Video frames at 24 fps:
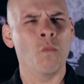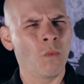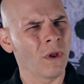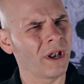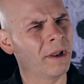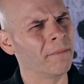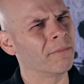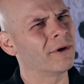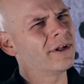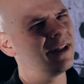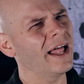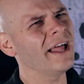Well,
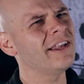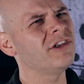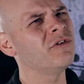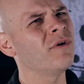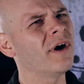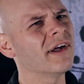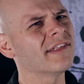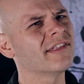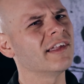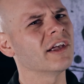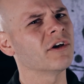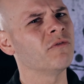I'm glad you
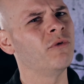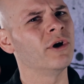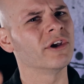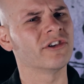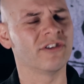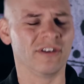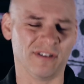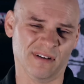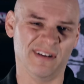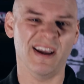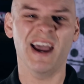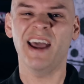asked that
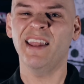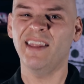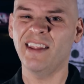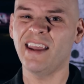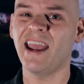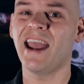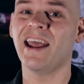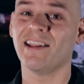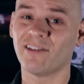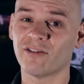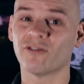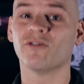question, and the
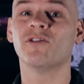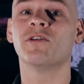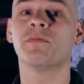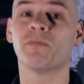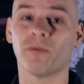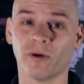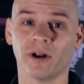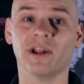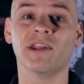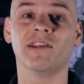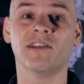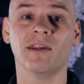answer is
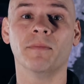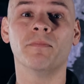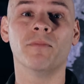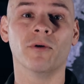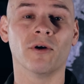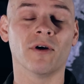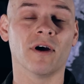pretty simple,